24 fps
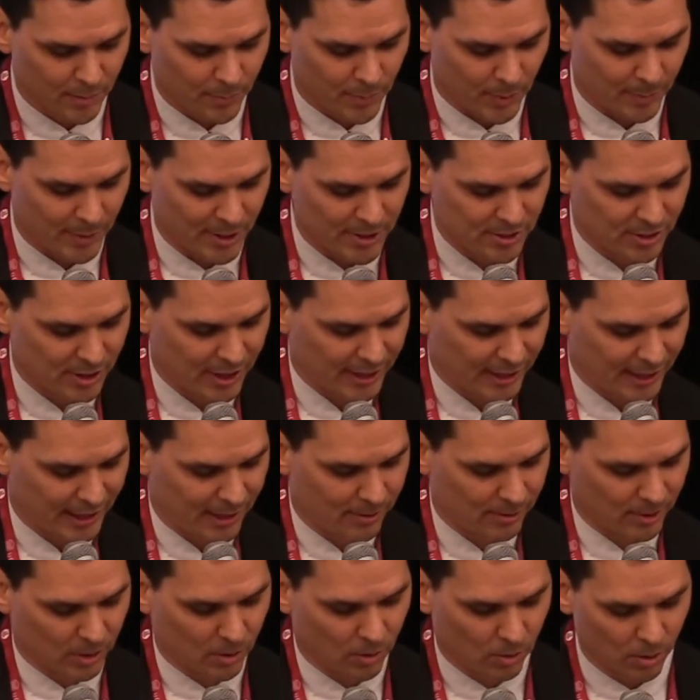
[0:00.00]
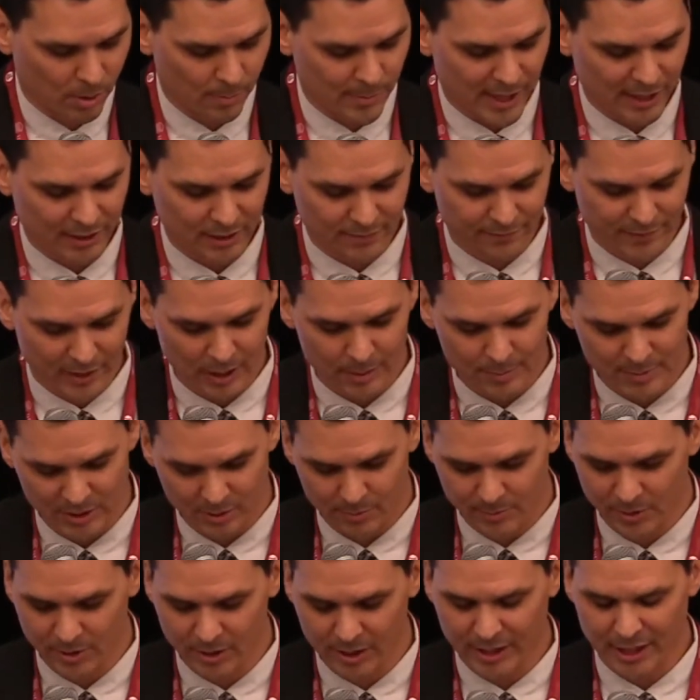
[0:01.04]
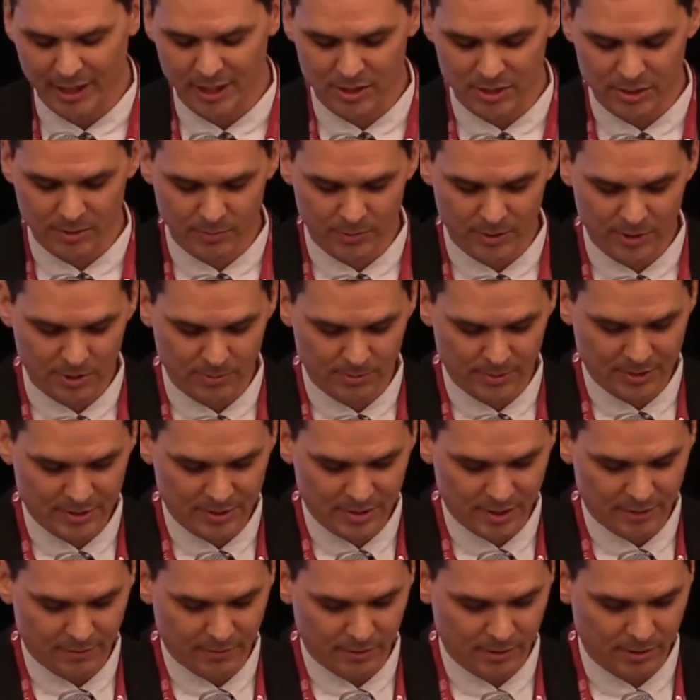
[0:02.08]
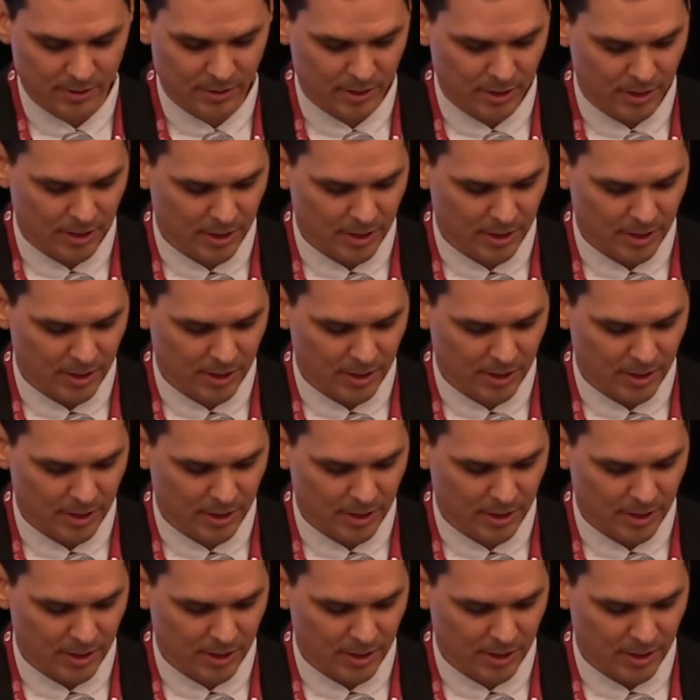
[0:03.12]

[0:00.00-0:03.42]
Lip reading: but much like how a quarterback develops communication with his receiver,